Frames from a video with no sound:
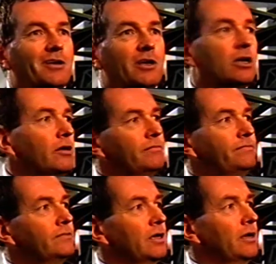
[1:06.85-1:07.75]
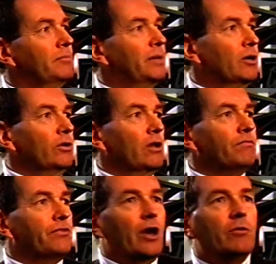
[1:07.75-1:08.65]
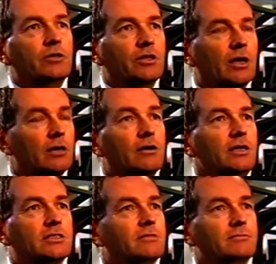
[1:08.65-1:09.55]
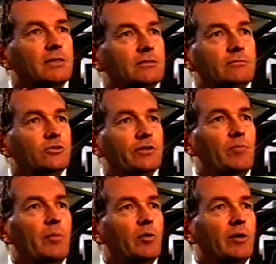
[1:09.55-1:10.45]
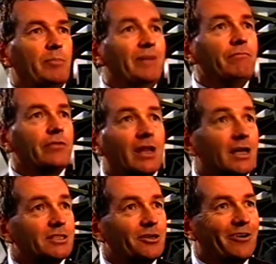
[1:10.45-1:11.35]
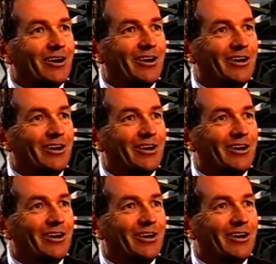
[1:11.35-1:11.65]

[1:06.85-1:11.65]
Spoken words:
You could have been going along for an hour and you think, Christ, I didn't remember where I've been for the last hour.